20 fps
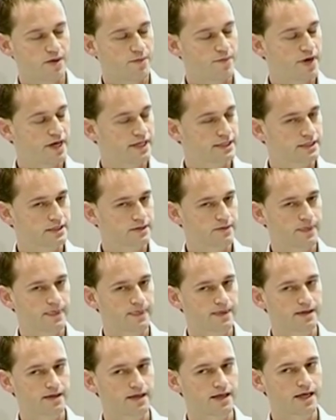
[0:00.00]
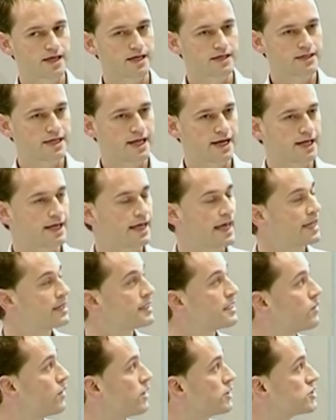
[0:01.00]
But then again,
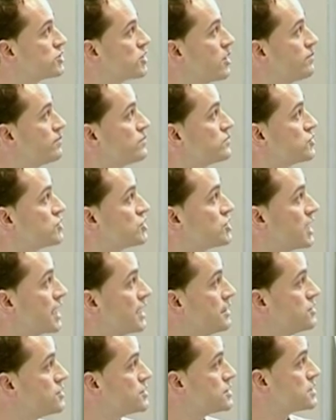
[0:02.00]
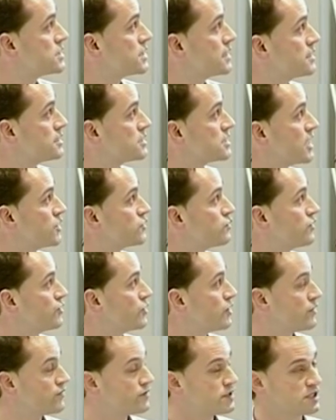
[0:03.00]
there are some changes in the central
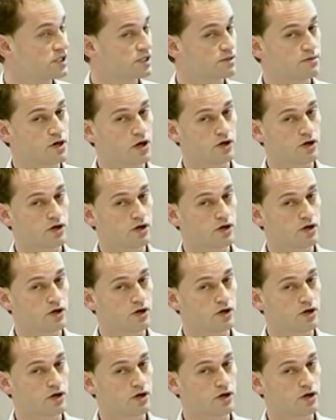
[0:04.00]
nervous system,